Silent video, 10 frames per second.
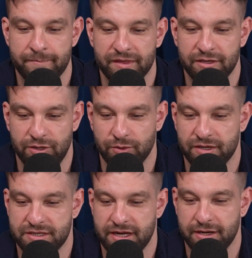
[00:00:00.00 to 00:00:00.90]
your
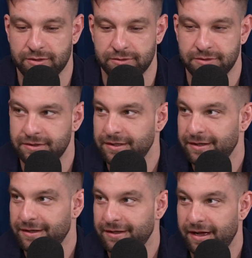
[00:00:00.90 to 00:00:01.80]
cycle,
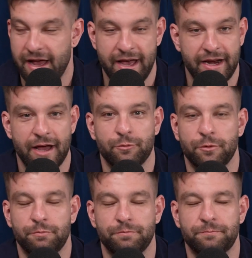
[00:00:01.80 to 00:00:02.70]
and I
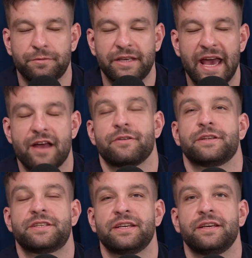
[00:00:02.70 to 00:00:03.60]
will
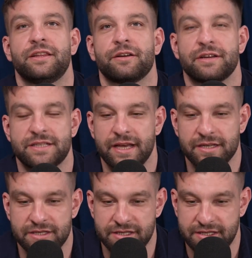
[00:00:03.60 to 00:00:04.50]
guarantee there is a
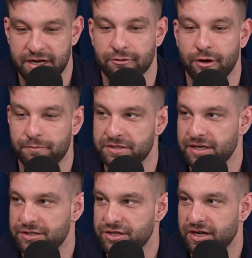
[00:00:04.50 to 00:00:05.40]

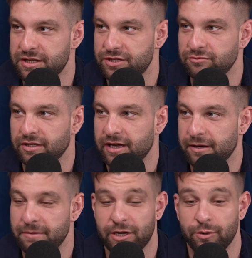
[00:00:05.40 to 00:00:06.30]
0% chance you look like
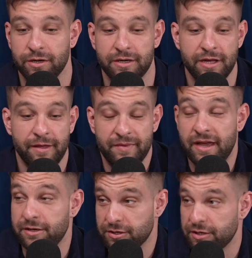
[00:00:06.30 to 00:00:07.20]
Michael O'Hearn
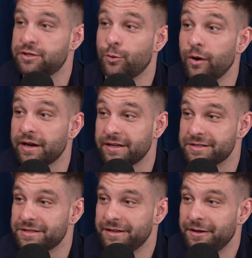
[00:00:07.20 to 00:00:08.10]
in your
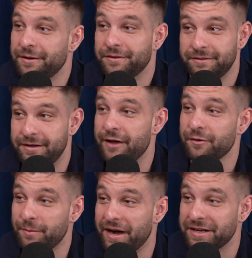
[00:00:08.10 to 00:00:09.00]
20s. Never
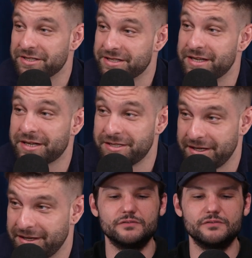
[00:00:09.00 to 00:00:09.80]
mind 60.